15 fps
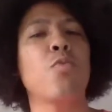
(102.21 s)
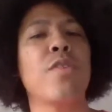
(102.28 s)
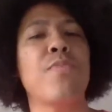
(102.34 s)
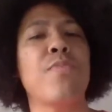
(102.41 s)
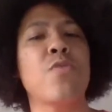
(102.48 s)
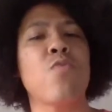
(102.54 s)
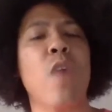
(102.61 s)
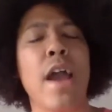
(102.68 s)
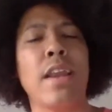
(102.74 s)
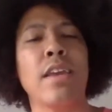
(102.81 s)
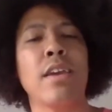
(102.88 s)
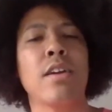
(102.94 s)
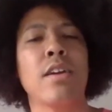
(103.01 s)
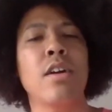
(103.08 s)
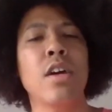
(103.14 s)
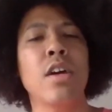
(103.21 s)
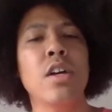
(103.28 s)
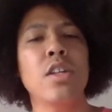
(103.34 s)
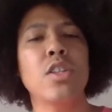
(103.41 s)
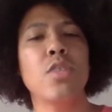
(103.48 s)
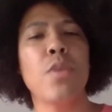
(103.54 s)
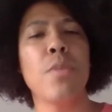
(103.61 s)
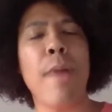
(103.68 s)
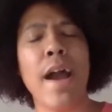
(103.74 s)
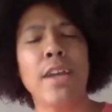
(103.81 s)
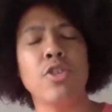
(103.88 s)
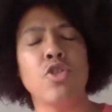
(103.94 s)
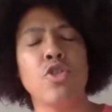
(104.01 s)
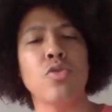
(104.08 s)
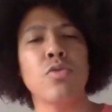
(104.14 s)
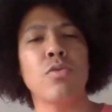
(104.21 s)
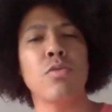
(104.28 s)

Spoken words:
We've been writing to remind you